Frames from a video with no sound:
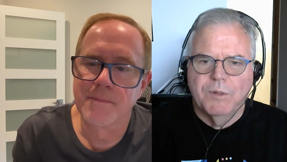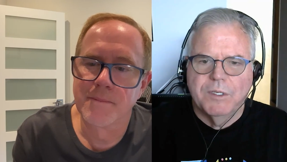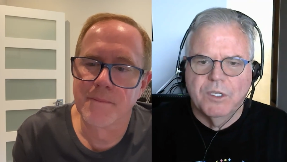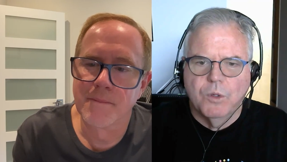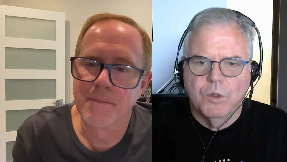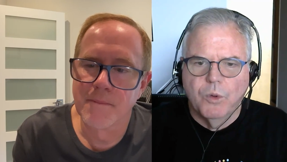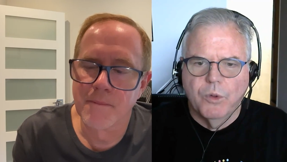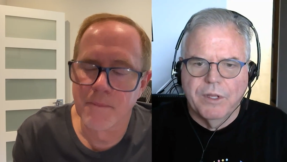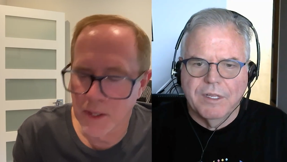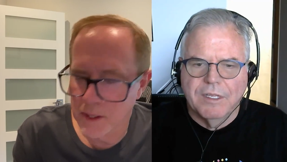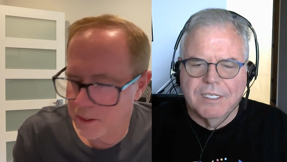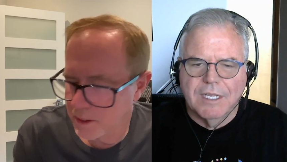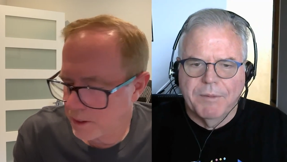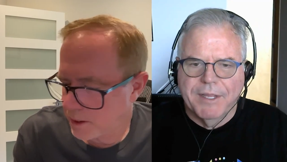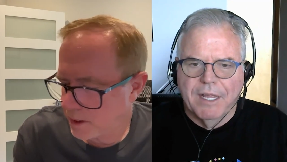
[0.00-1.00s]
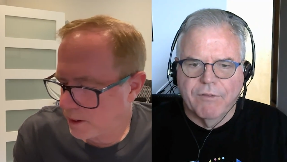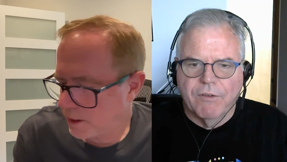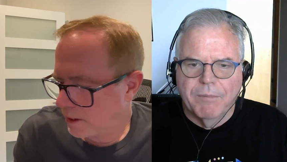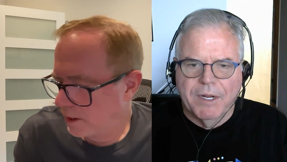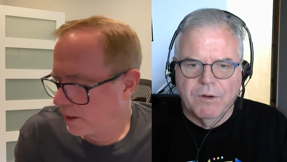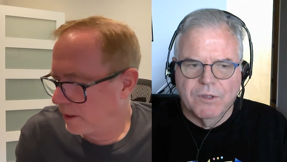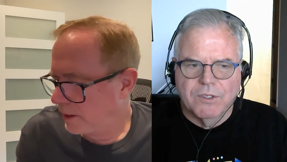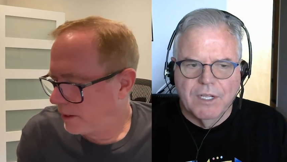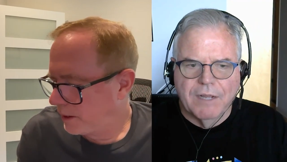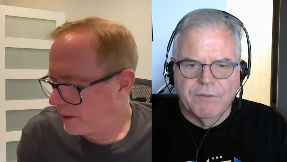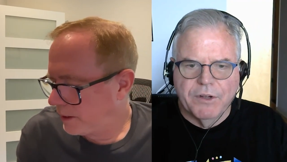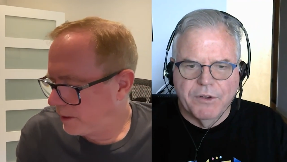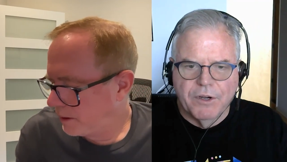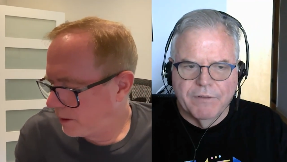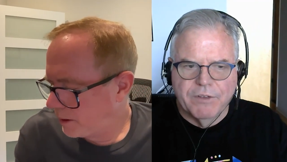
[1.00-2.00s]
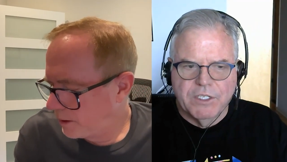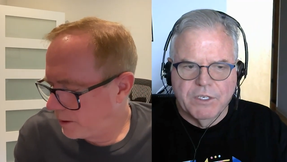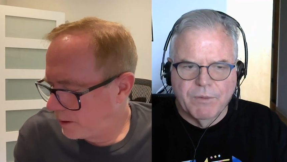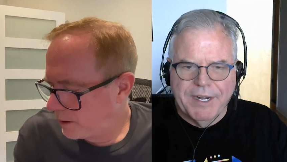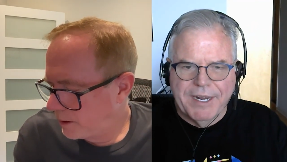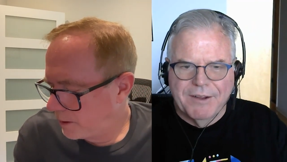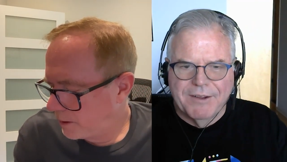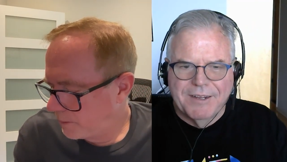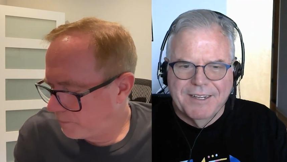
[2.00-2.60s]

Speaker 1: what's the cool thing that's coming out from Microsoft and your division right now.